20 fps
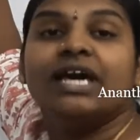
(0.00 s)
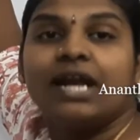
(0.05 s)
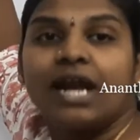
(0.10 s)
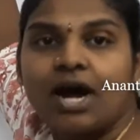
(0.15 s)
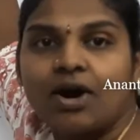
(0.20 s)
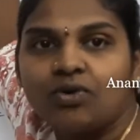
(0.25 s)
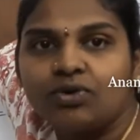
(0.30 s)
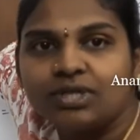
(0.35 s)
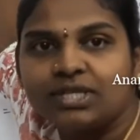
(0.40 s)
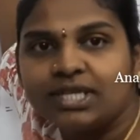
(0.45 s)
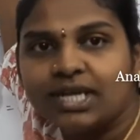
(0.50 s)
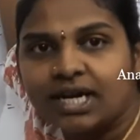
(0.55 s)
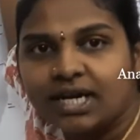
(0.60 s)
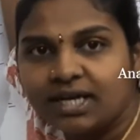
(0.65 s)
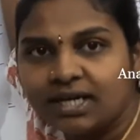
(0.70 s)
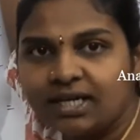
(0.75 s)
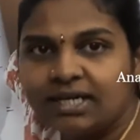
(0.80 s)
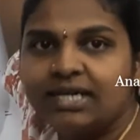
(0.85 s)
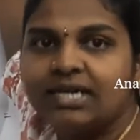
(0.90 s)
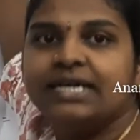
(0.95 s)
out
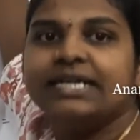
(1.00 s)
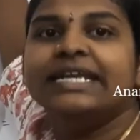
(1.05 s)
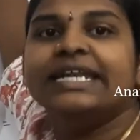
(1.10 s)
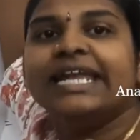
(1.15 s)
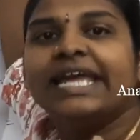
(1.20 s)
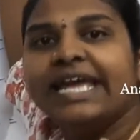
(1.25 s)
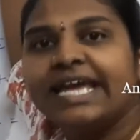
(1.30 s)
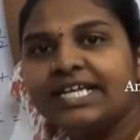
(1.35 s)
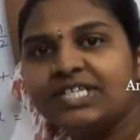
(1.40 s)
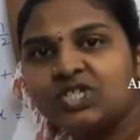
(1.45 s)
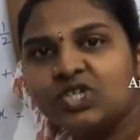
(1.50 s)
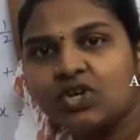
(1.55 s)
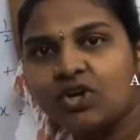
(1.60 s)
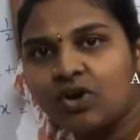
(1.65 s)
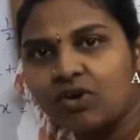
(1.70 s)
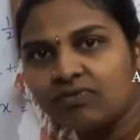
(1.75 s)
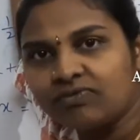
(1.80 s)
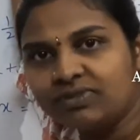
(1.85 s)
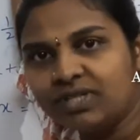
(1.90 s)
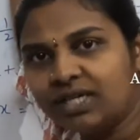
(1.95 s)
the nature
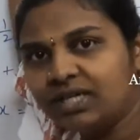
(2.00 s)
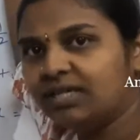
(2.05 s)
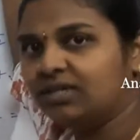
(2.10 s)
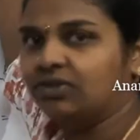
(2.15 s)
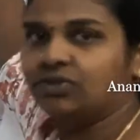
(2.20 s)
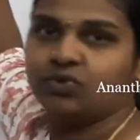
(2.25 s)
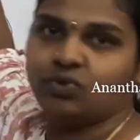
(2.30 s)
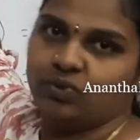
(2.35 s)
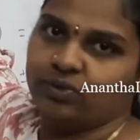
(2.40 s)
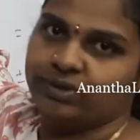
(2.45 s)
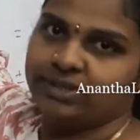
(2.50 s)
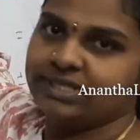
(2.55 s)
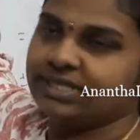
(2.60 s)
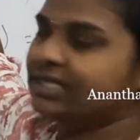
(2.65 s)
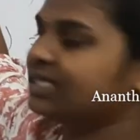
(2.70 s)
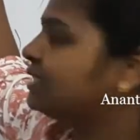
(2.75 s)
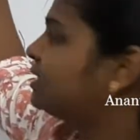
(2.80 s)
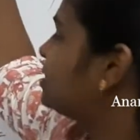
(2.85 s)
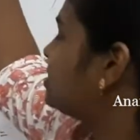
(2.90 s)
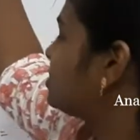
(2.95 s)
of the roots. This is